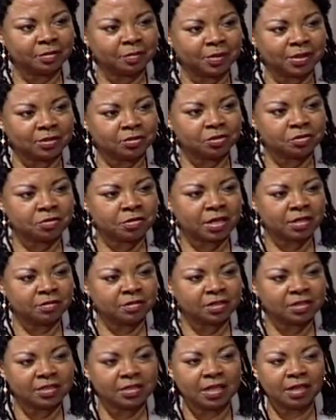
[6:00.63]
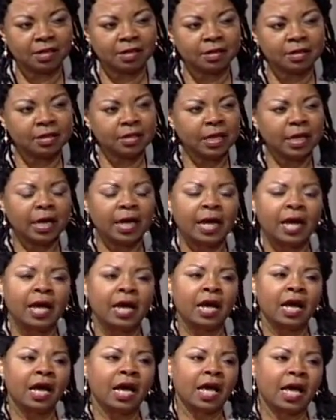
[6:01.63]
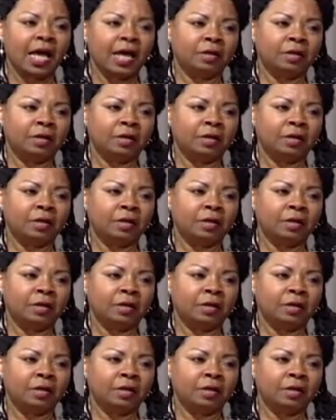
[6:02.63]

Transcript: in, what, two thousand nine? two thousand nine.